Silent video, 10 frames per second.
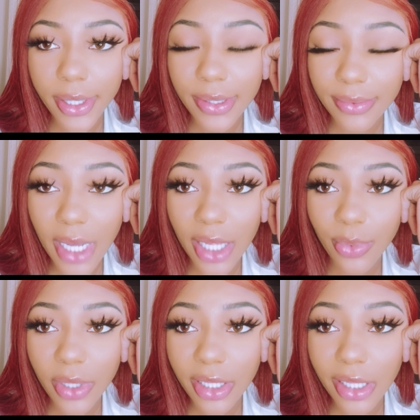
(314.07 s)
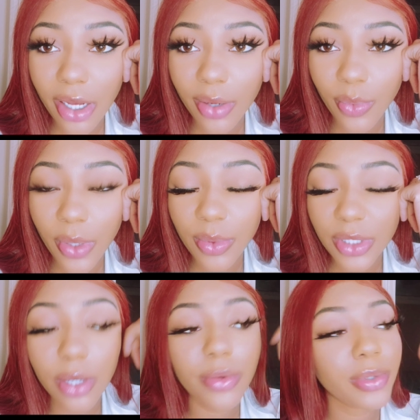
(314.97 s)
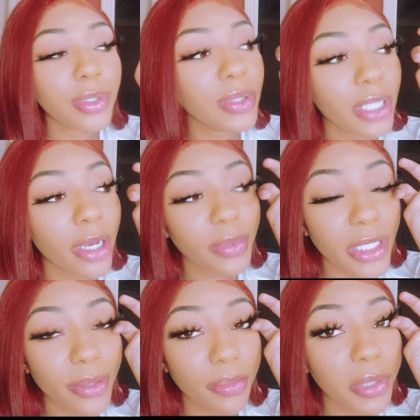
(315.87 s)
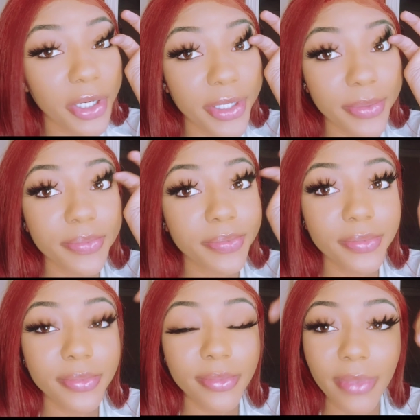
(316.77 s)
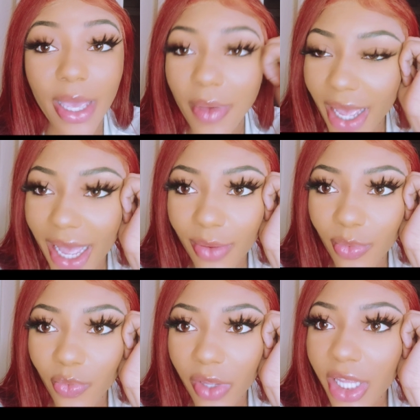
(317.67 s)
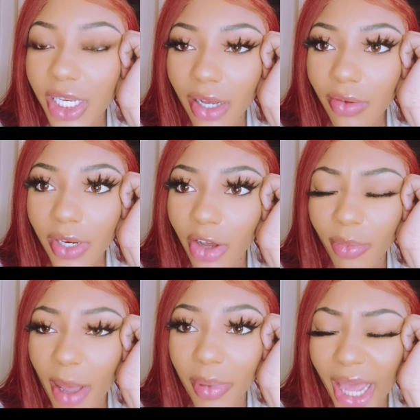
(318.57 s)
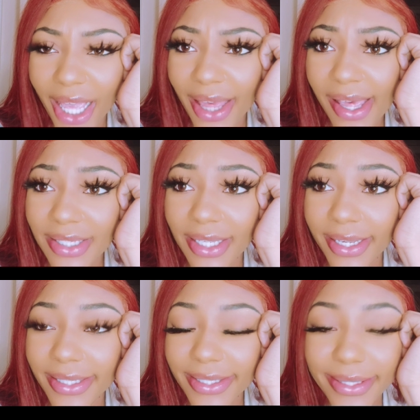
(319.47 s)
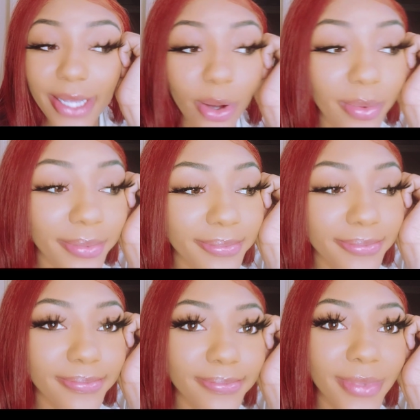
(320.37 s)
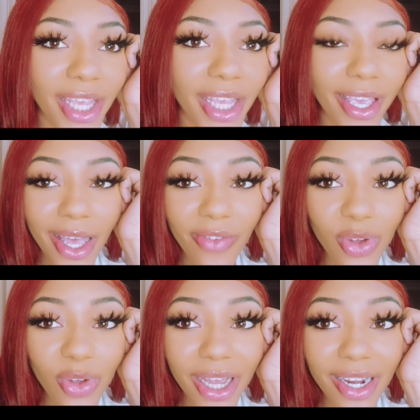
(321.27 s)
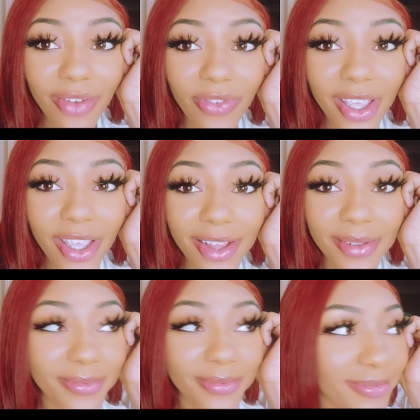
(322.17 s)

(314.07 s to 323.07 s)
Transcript: and I really thought we was gonna do something, but maybe I really don't know my black excellence, so I feel kind of defeated.